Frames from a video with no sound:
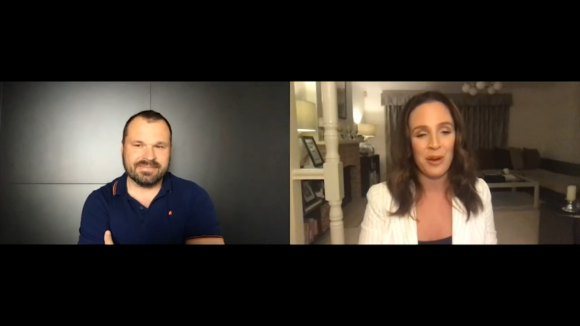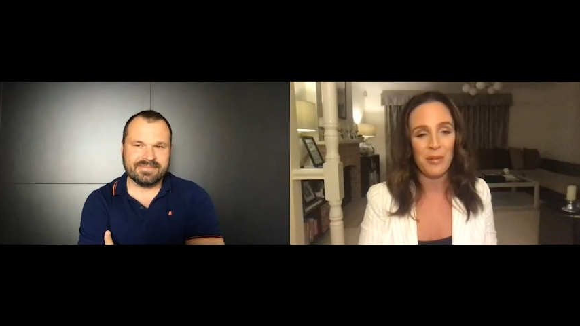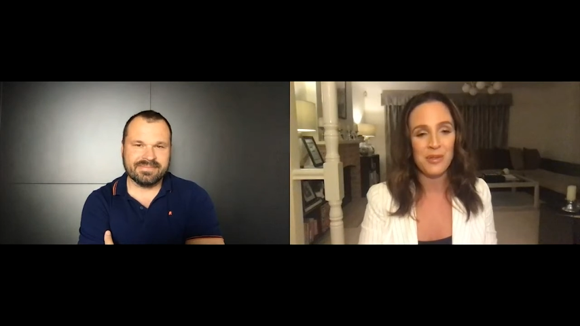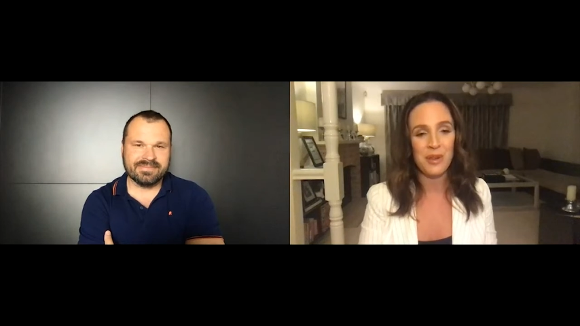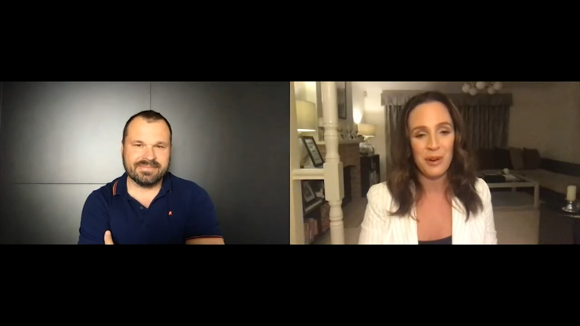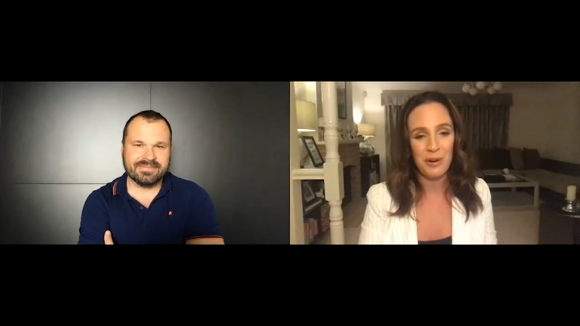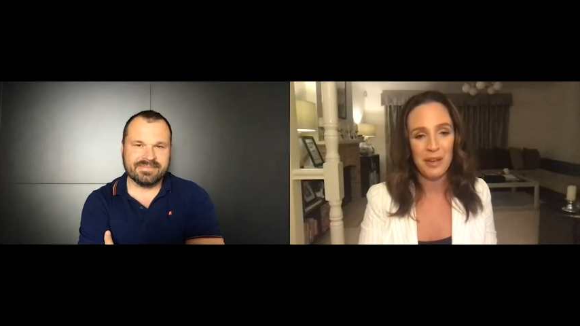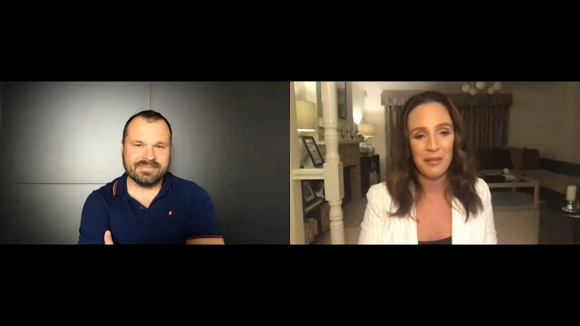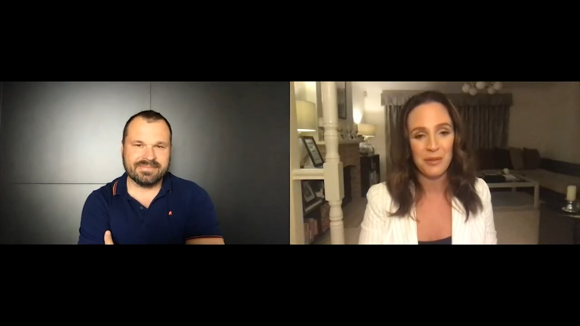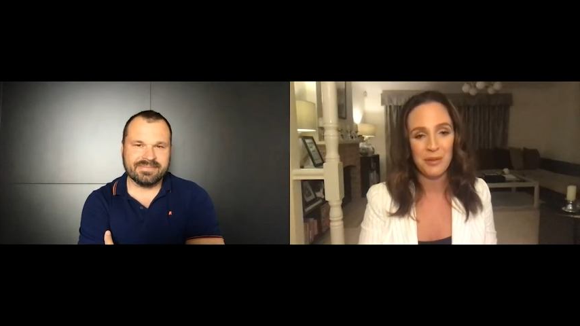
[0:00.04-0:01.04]
Speaker 1: I'm so
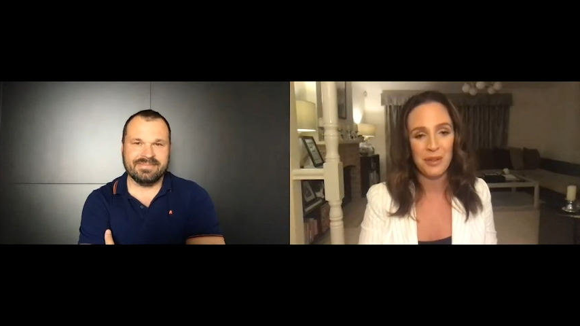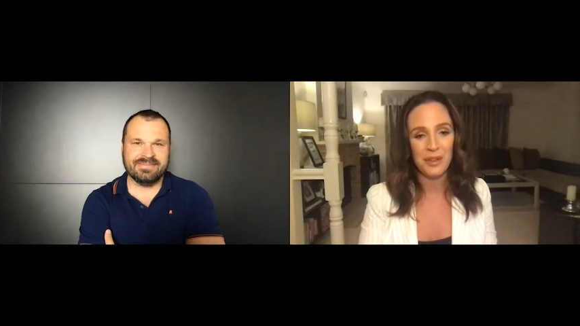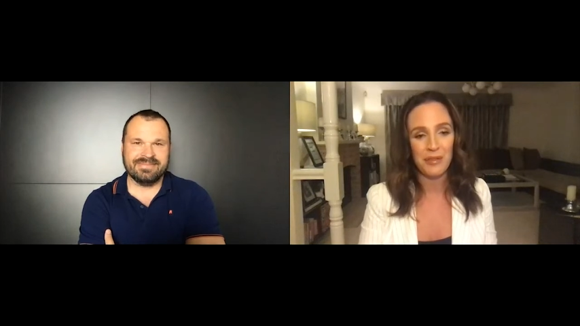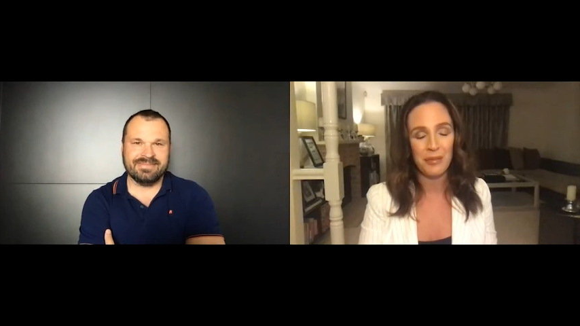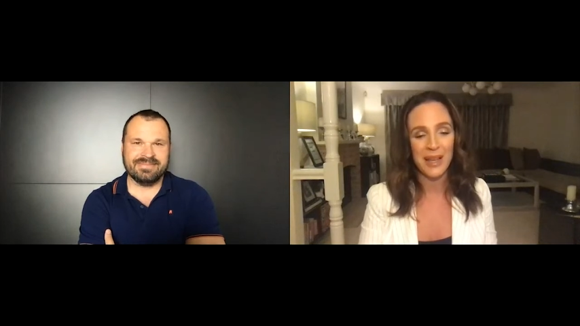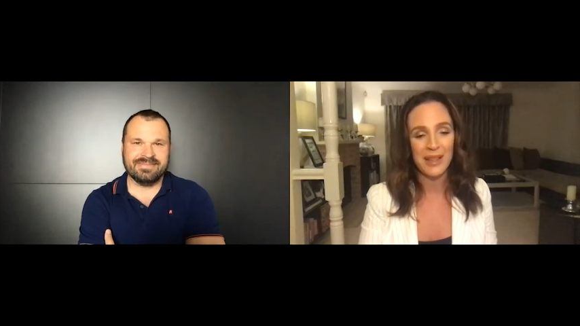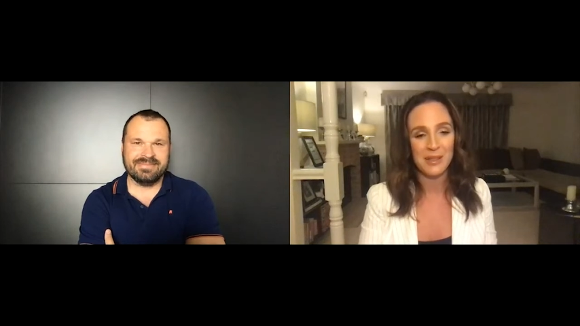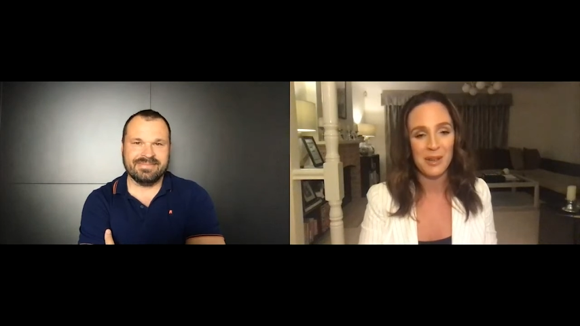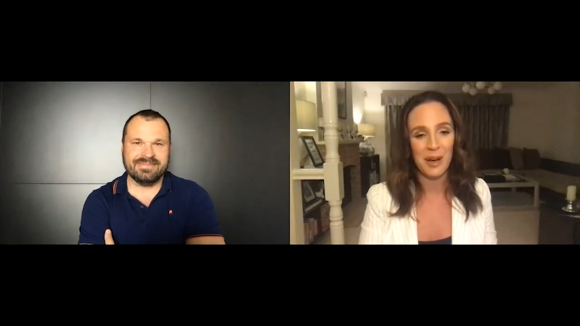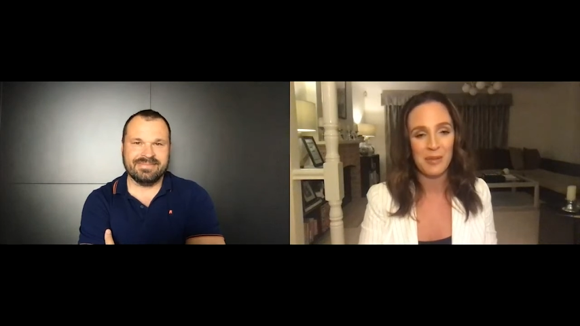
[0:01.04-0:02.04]
grateful that you've made the
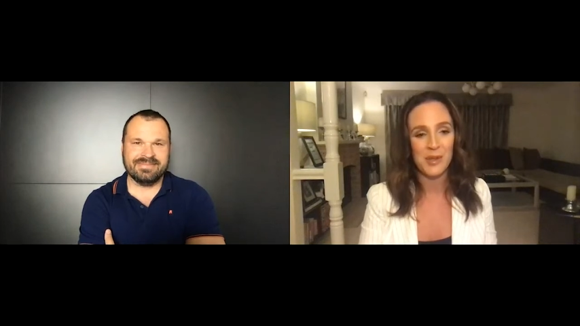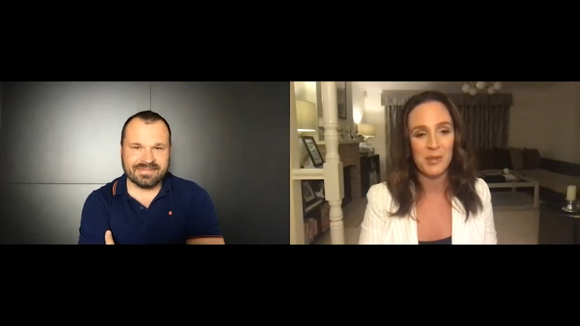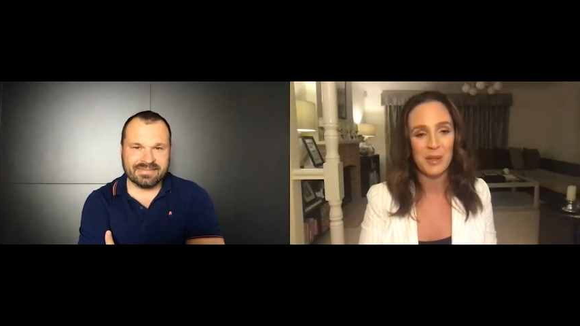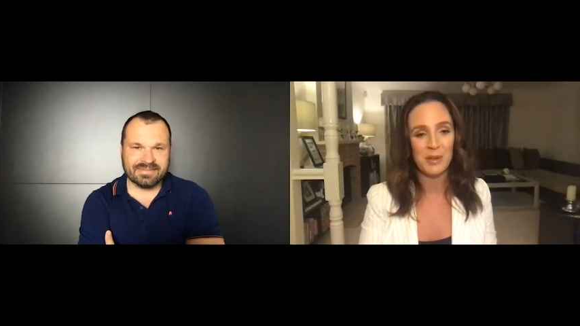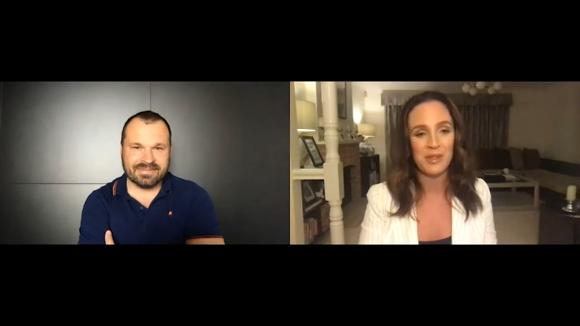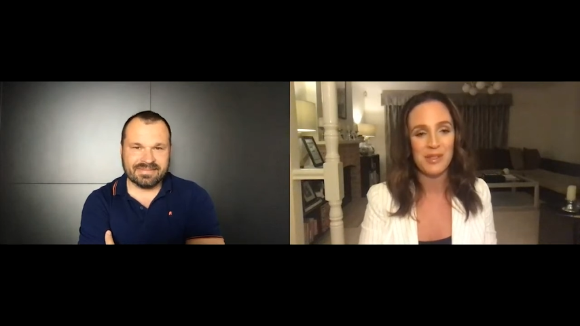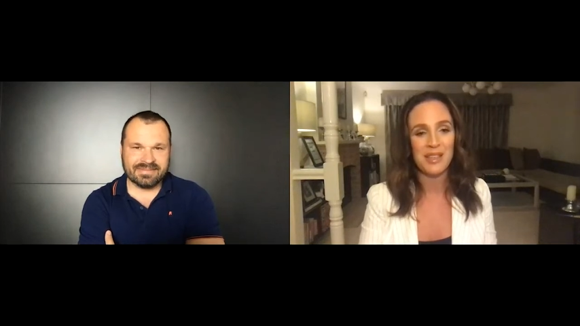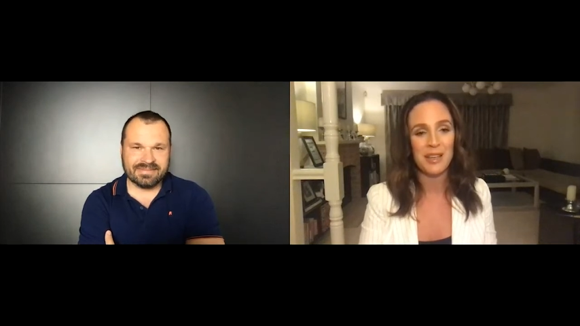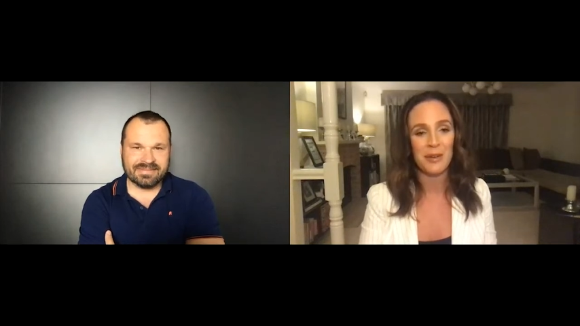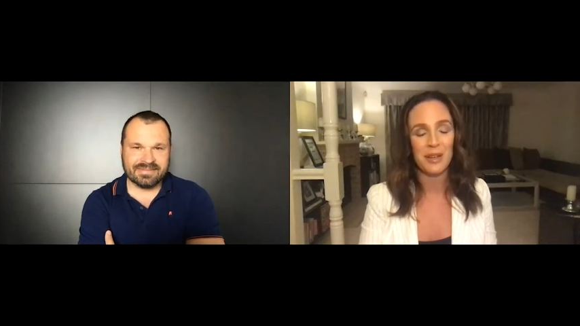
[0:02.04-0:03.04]
time to speak to us
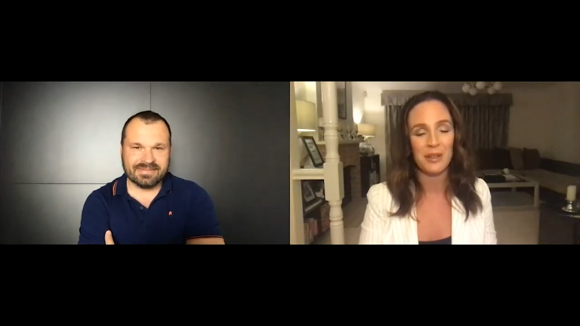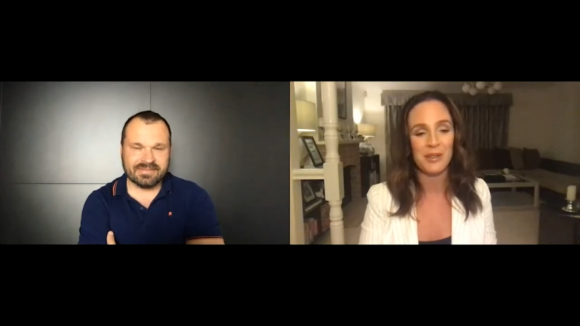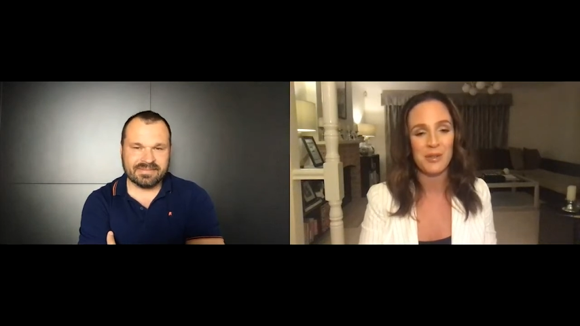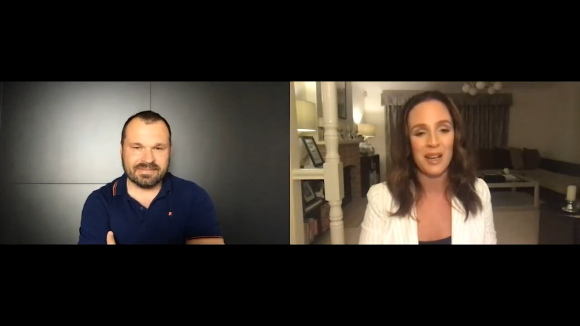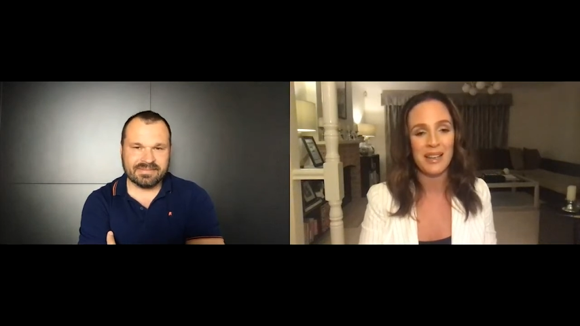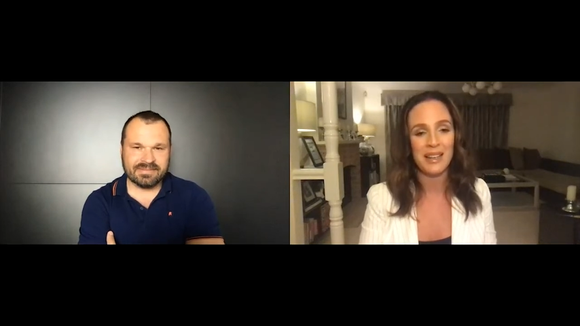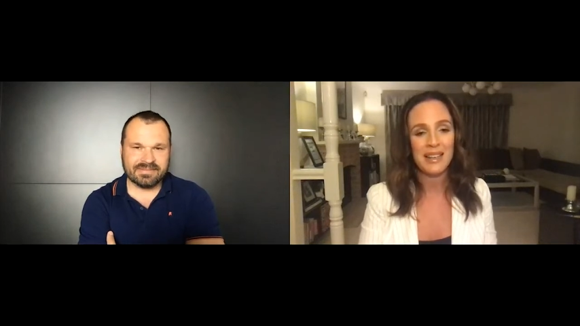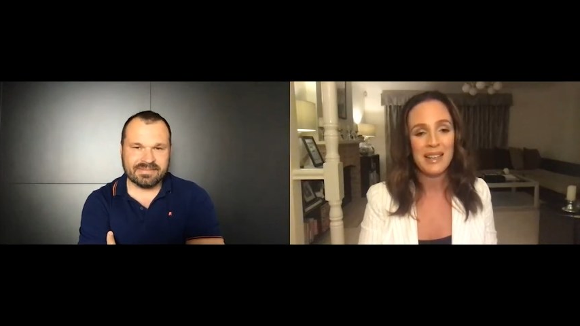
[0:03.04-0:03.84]
here in Australia